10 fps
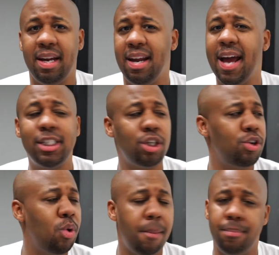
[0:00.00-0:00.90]
In Asia,
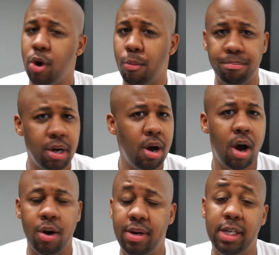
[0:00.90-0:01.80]
Europe, nope.
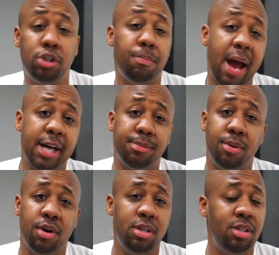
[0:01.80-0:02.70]
All you need is your
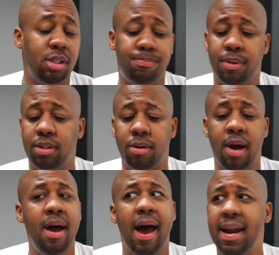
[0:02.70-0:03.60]
passport. You just put
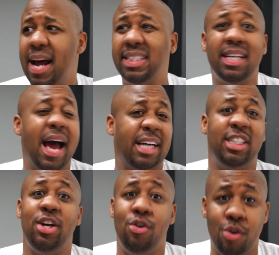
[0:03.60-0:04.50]
your, and that's
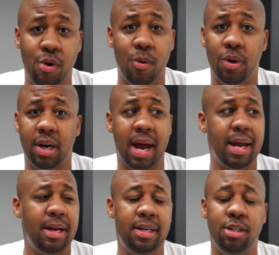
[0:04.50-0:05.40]
actually new.
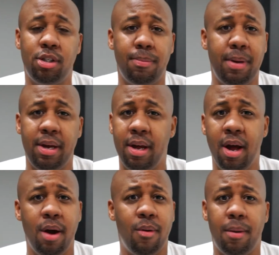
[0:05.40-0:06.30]
It used to be
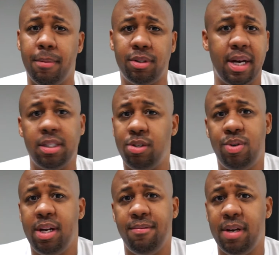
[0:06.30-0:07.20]
where most of the you
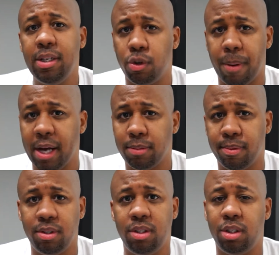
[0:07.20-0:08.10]
didn't need your
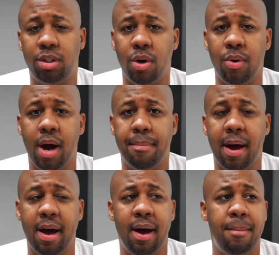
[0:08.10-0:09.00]
passport. You just showed
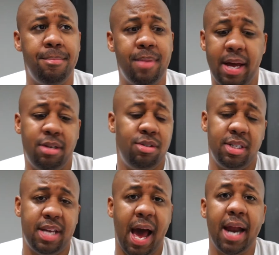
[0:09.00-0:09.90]
up and you
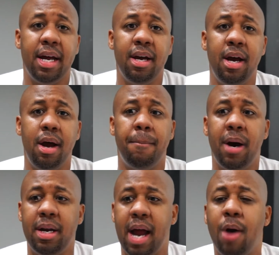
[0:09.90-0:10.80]
just got it.
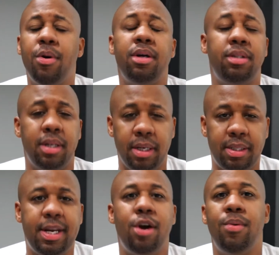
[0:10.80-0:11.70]
But now with the
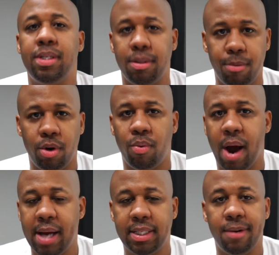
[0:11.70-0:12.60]
terrorism on the
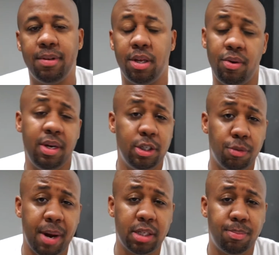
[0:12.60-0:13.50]
rise and everything, you need
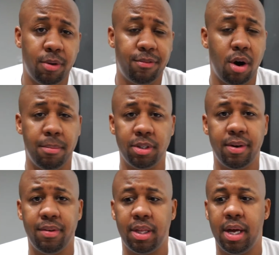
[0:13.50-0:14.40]
your passport for almost
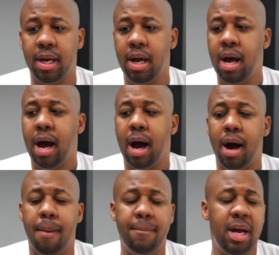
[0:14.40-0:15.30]
everything.
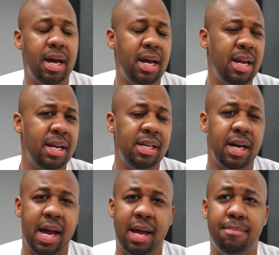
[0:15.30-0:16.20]

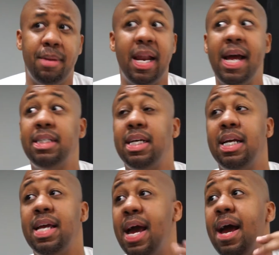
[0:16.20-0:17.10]
In Malaysia
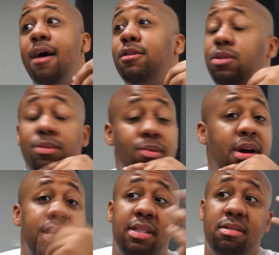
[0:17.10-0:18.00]
and KL,
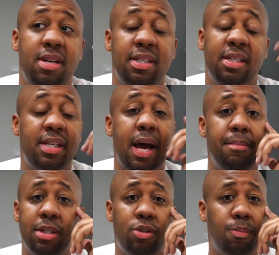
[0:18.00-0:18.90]
it's the
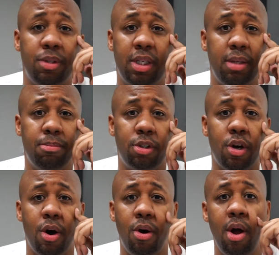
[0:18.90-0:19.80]
same. It's super cheap.
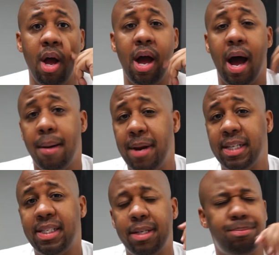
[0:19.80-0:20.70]
So
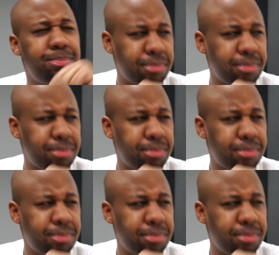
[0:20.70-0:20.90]
that's it.